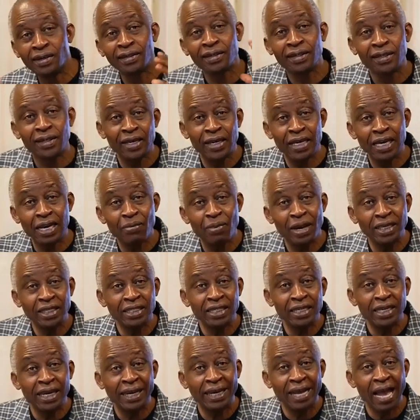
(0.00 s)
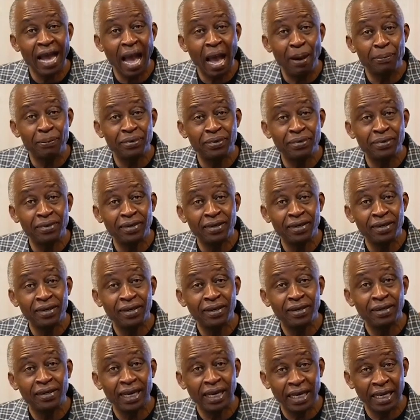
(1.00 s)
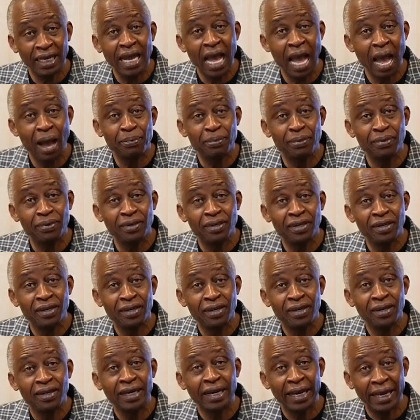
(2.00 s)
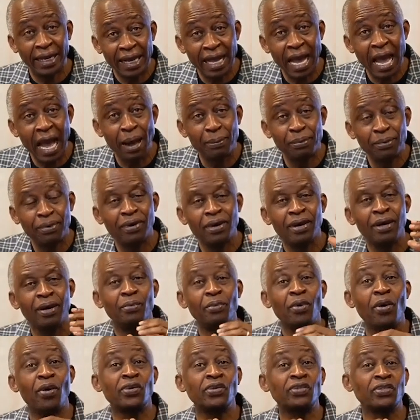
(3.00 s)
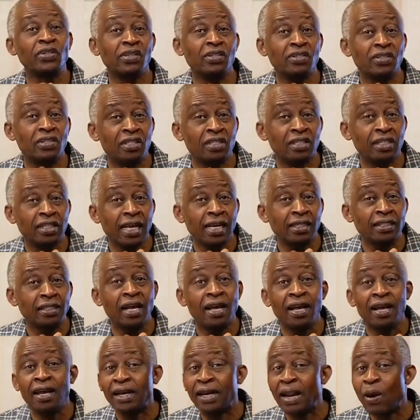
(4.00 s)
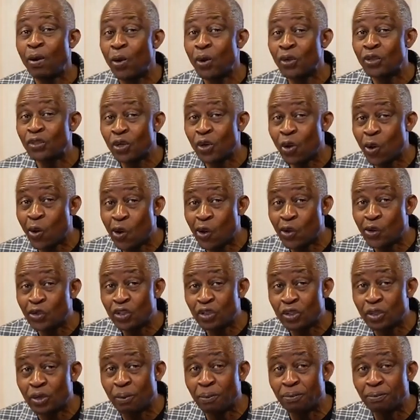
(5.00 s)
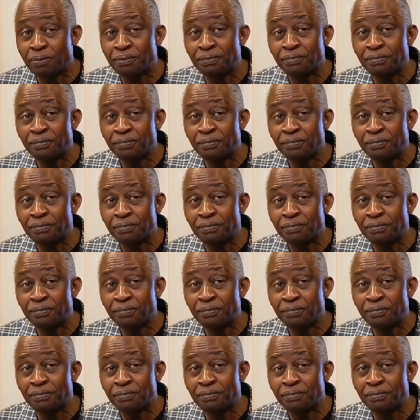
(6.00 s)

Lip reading: Can you imagine the gap? The gap, brothers and sisters, that was awesome.